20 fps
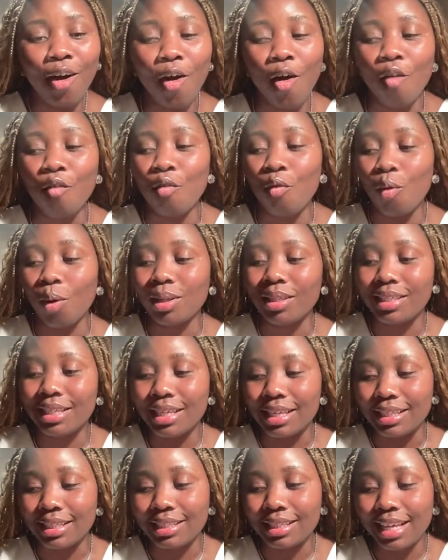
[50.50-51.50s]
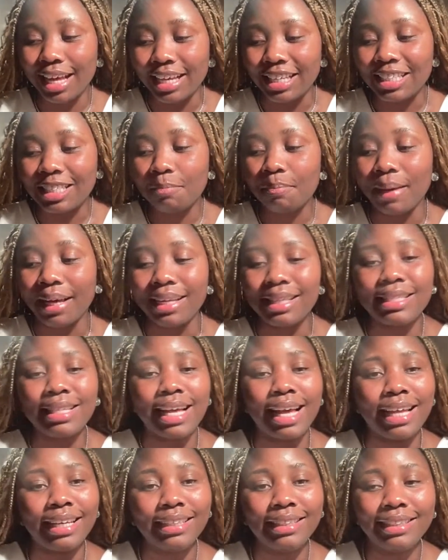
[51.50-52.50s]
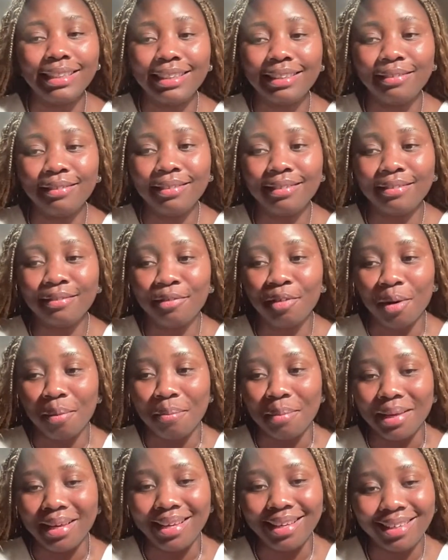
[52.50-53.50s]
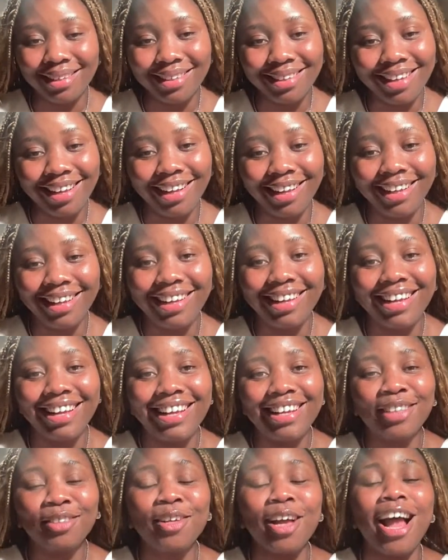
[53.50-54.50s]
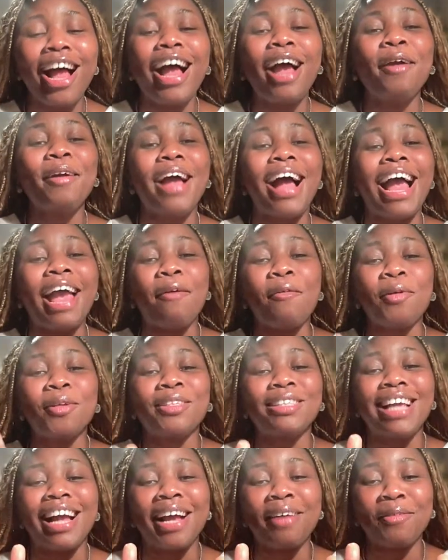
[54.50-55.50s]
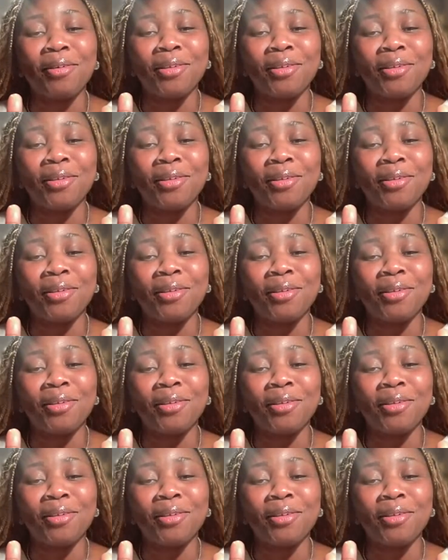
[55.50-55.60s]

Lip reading: of what is expected from me. So I was